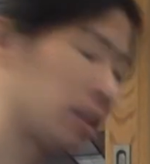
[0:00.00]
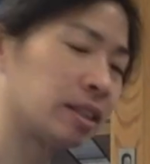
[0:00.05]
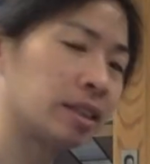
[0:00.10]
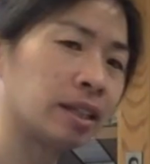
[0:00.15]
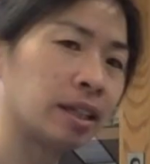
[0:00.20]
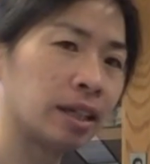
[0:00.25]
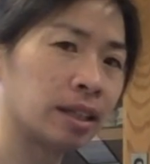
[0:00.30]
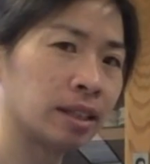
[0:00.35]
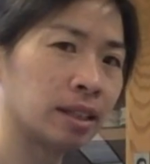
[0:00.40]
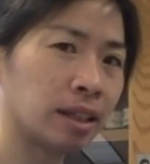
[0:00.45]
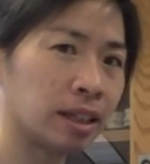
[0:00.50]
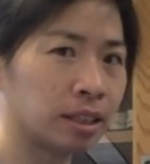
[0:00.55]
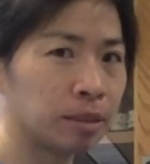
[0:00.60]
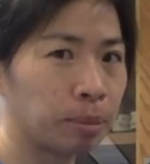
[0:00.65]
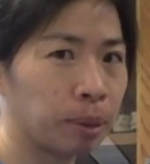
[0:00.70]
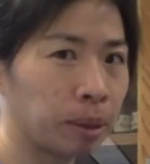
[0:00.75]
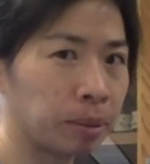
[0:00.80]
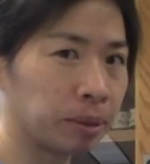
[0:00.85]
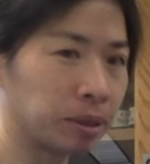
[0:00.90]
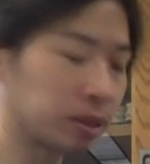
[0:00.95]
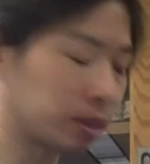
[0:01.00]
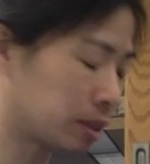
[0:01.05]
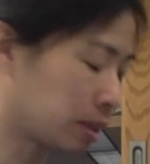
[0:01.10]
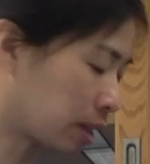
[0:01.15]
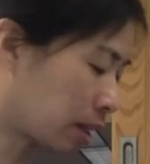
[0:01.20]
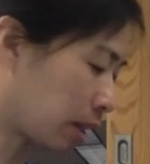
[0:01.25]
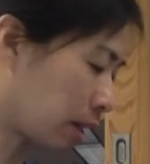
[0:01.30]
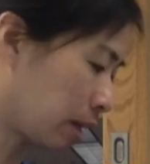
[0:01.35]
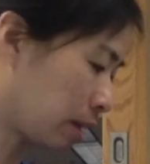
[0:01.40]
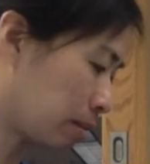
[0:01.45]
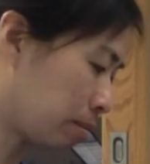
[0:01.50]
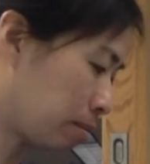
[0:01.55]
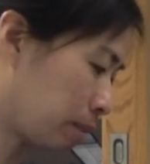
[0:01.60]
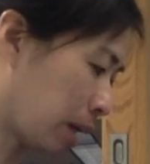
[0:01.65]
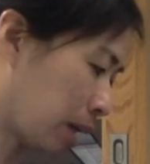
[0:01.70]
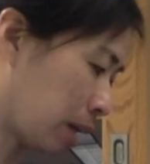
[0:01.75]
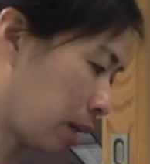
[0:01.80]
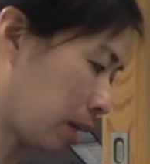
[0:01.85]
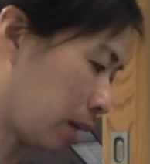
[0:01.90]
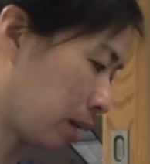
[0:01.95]
Guess it's probably just a thing, my
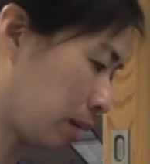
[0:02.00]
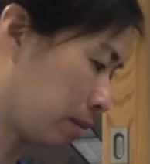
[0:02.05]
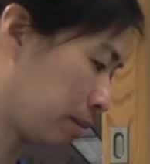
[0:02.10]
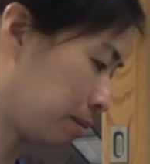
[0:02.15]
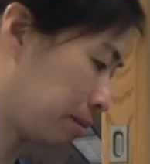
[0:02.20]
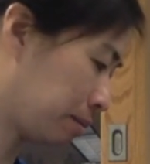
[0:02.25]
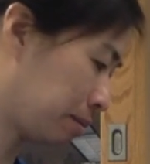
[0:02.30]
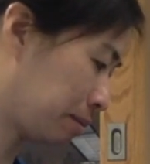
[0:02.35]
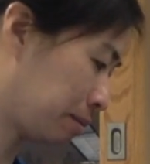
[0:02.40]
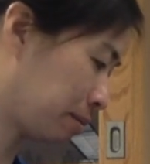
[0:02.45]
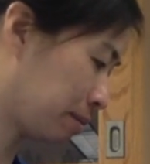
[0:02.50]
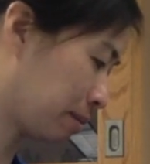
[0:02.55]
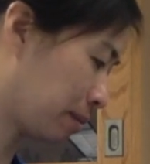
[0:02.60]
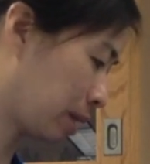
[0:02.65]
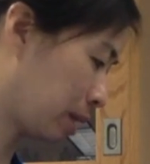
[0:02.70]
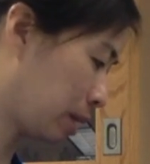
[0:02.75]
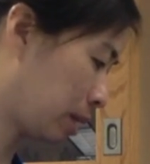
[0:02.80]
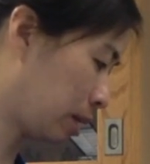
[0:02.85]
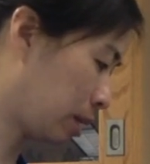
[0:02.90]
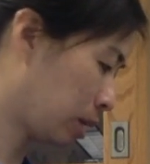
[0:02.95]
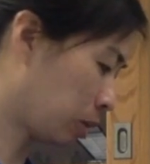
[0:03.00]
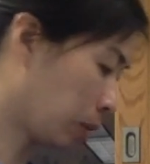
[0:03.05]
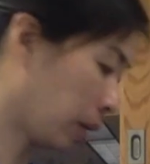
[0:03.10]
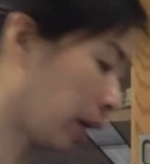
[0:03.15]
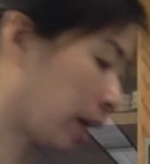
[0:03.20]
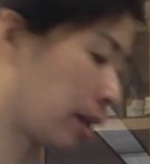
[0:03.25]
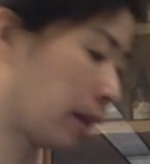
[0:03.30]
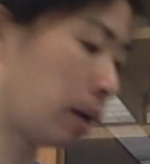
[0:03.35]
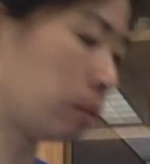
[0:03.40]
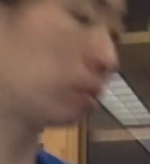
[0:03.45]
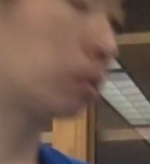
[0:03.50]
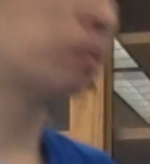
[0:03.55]
thing. Okay, that one